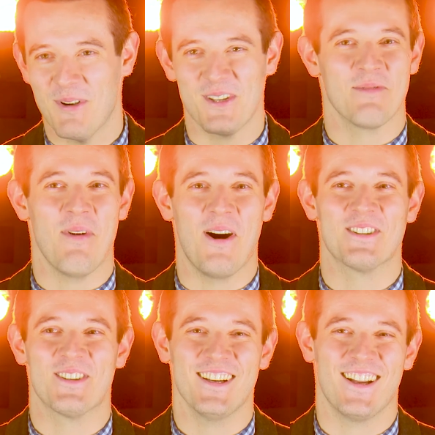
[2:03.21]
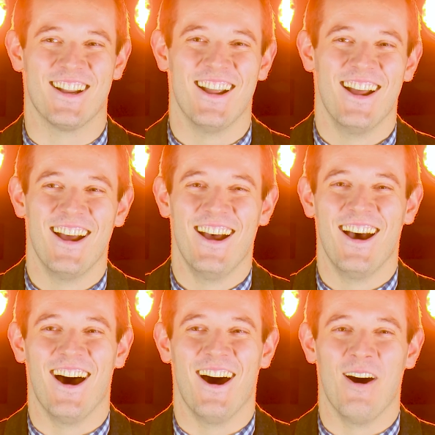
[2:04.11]
but it's a monster.
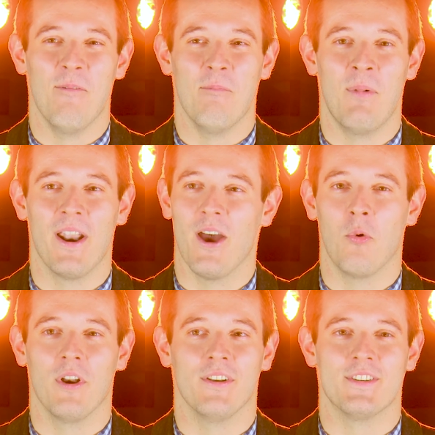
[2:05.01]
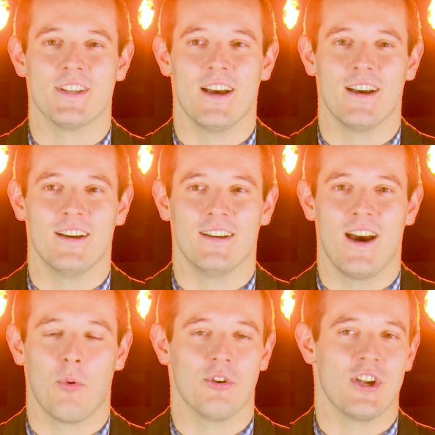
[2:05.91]
But I wouldn't
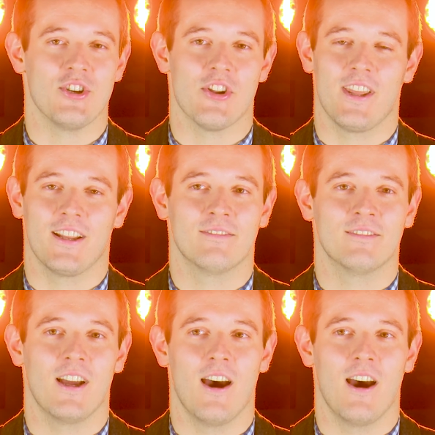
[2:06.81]
change a thing.